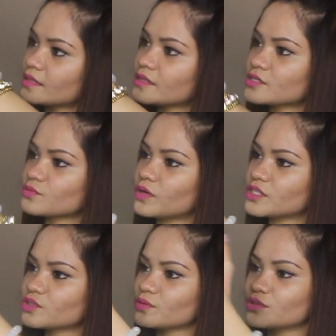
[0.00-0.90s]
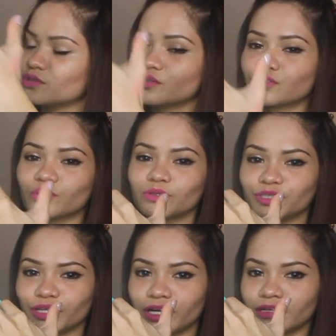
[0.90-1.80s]
This one shows your
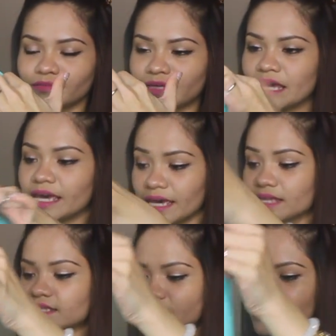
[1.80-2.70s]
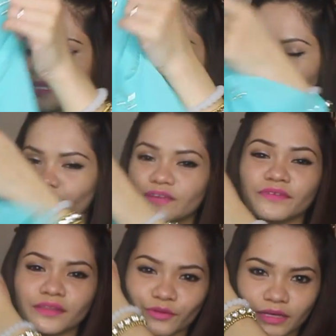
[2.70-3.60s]
shoulder. It's sexy though,
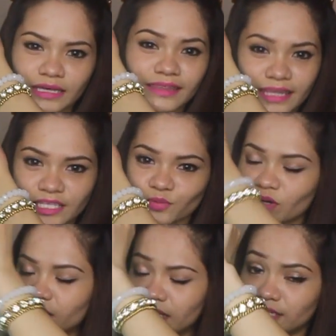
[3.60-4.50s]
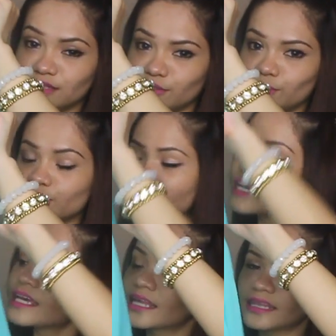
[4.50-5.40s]
even though this one is loose,
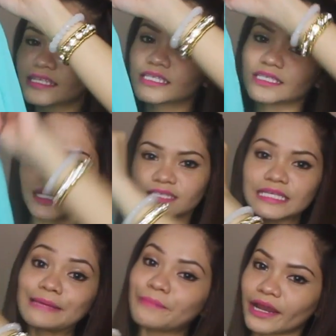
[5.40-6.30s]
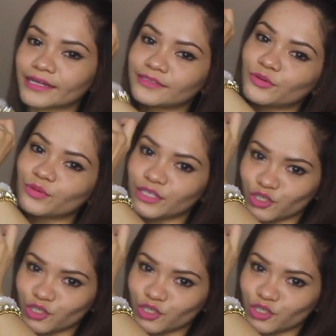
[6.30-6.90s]
this is sexy paired with